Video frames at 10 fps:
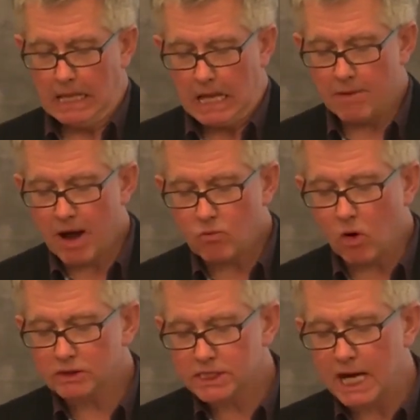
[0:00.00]
about
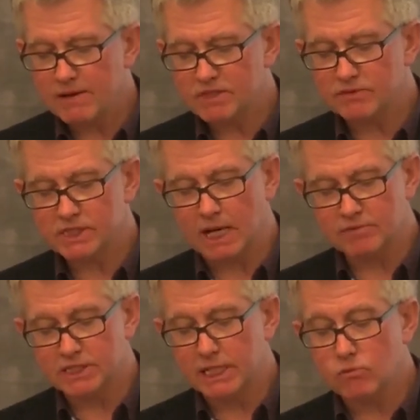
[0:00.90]
what types of
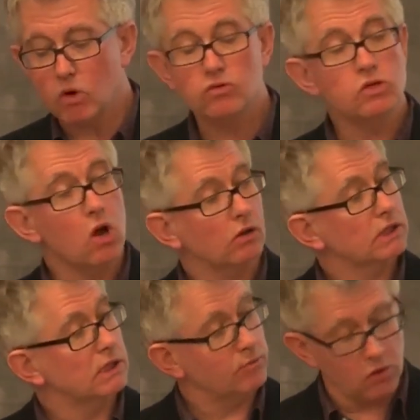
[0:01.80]
subsidy will not
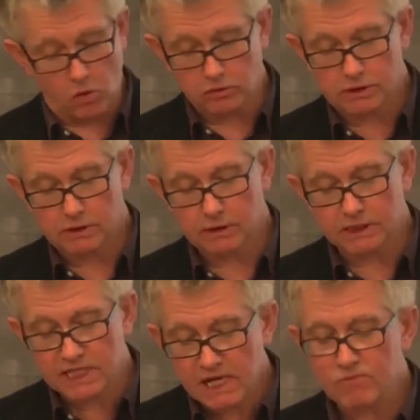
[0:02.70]
support the
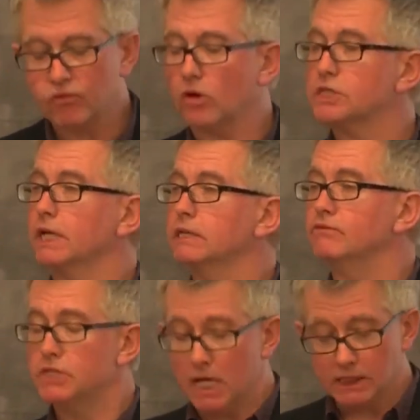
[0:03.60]
deep project
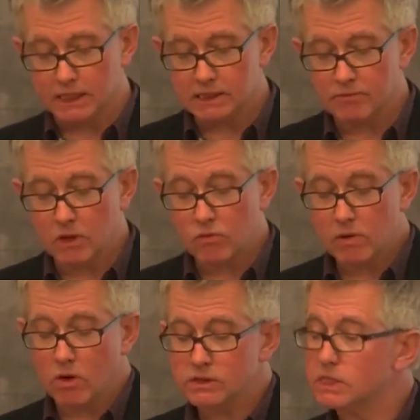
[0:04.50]
of journalism that we
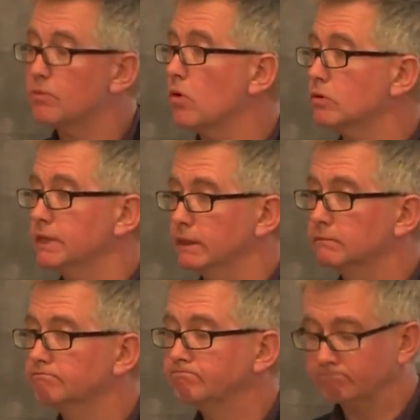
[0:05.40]
want supported,
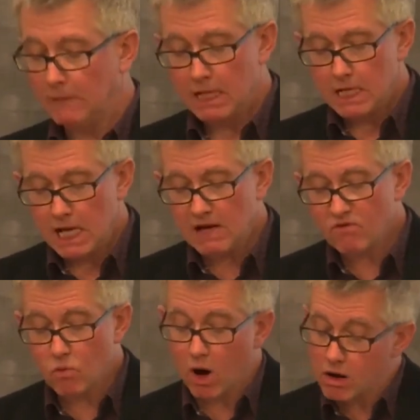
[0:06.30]

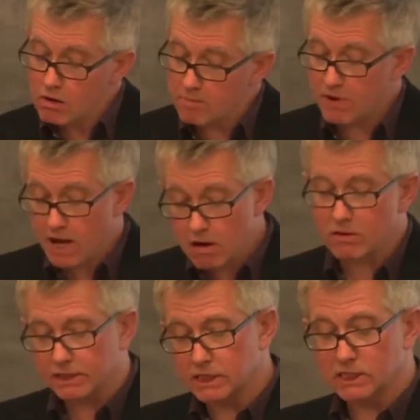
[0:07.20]
even while
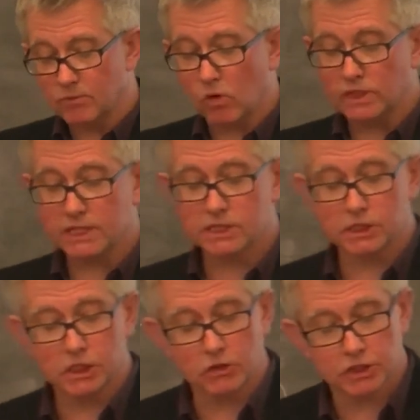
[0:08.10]
appearing to support
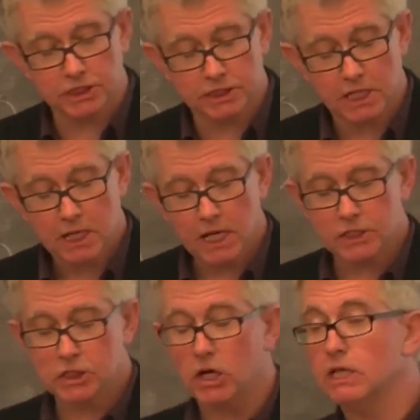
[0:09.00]
institutions
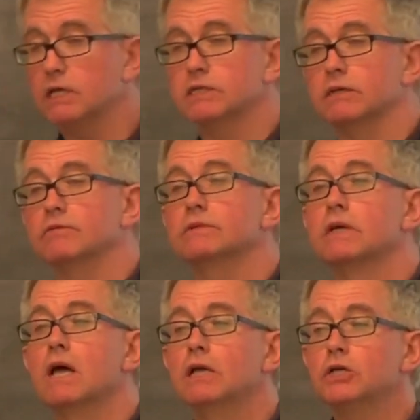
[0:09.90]
and
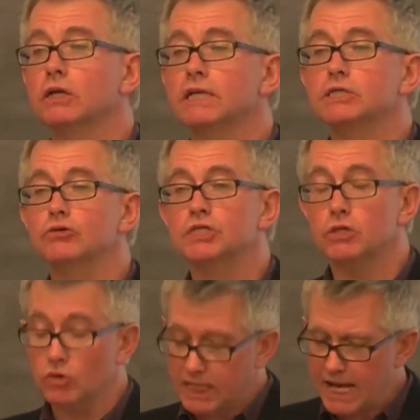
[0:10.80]
journalists who
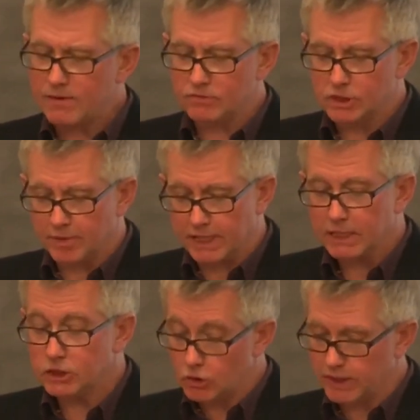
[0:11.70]
still claim to be
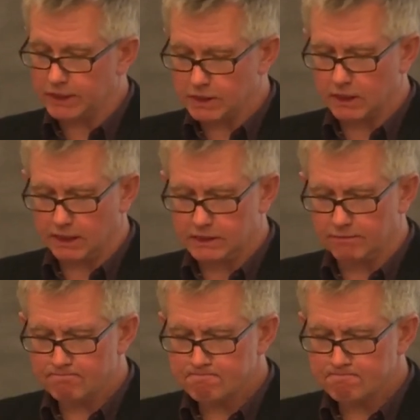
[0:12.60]
doing journalism.